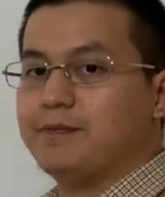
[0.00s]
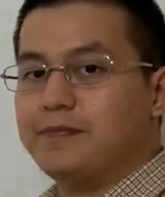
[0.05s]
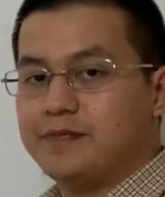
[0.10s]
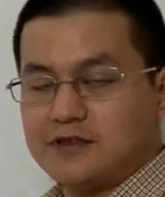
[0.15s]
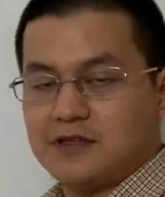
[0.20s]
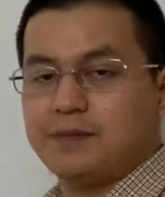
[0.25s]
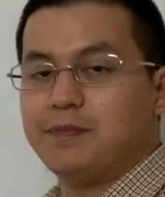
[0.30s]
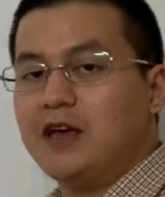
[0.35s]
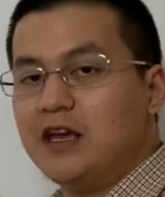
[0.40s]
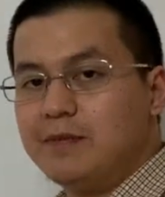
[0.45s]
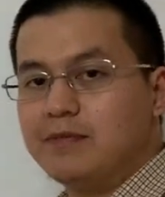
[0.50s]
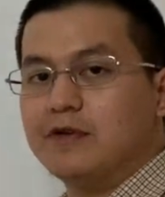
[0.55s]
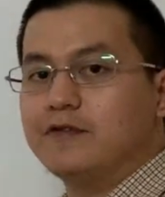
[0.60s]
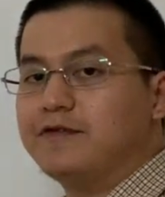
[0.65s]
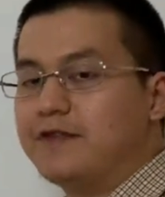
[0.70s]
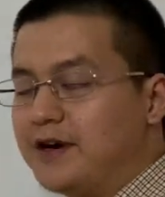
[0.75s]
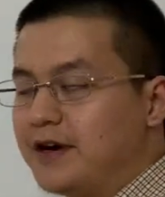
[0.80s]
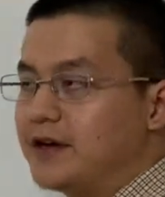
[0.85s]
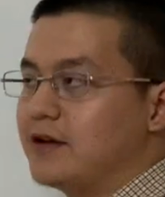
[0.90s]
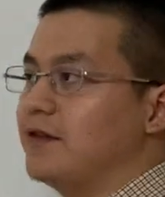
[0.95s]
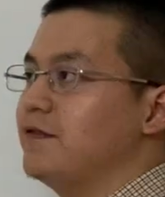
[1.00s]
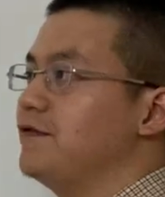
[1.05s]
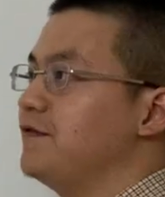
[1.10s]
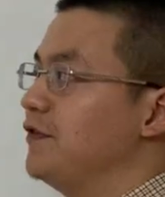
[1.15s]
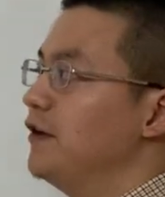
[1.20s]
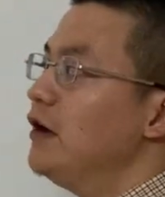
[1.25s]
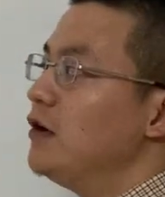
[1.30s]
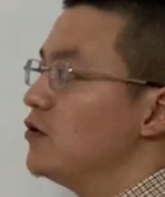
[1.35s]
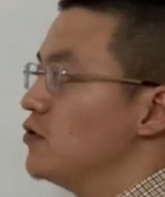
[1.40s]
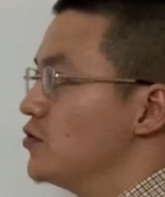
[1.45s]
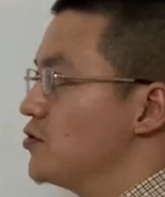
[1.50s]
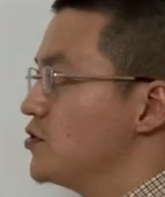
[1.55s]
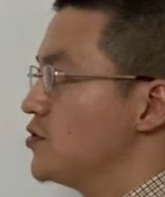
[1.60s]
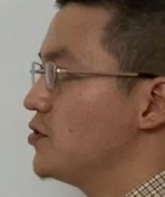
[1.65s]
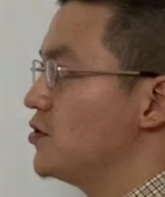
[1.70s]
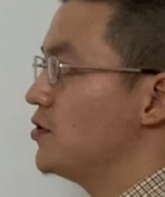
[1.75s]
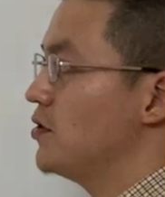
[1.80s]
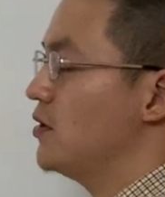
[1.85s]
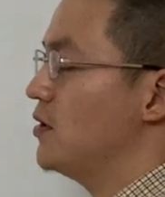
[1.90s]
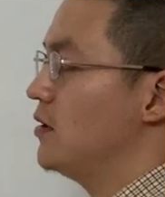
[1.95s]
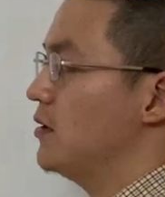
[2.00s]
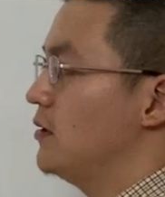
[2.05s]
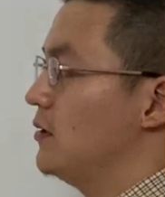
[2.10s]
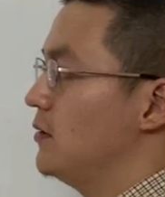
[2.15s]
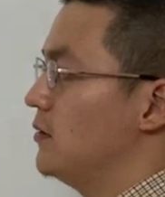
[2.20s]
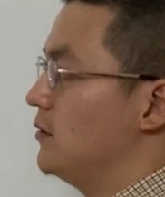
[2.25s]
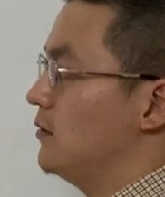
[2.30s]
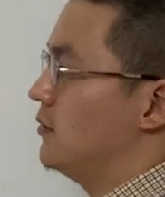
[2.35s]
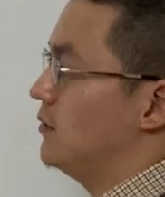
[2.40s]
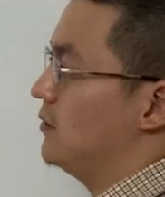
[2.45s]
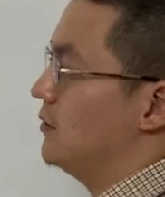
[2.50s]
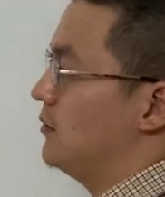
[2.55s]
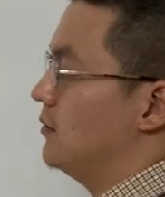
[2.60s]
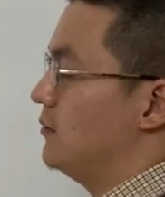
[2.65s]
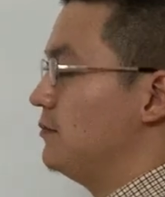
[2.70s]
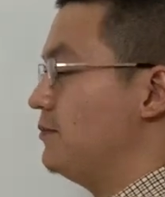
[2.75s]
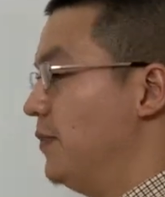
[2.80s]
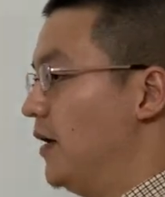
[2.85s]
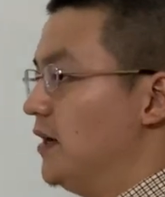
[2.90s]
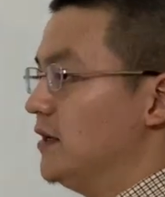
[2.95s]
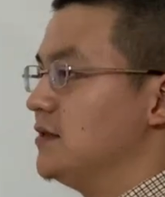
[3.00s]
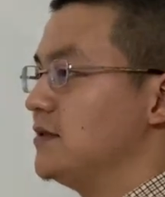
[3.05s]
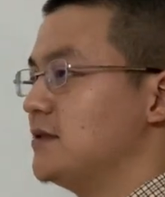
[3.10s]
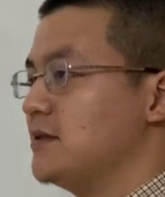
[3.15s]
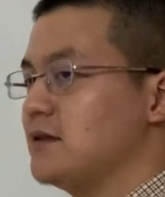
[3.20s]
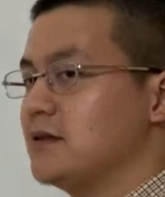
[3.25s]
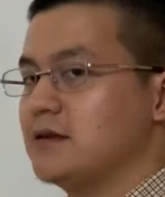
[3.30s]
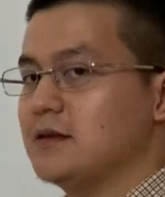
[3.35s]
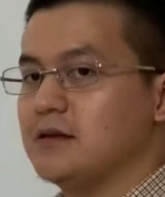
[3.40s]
some people are very confused. But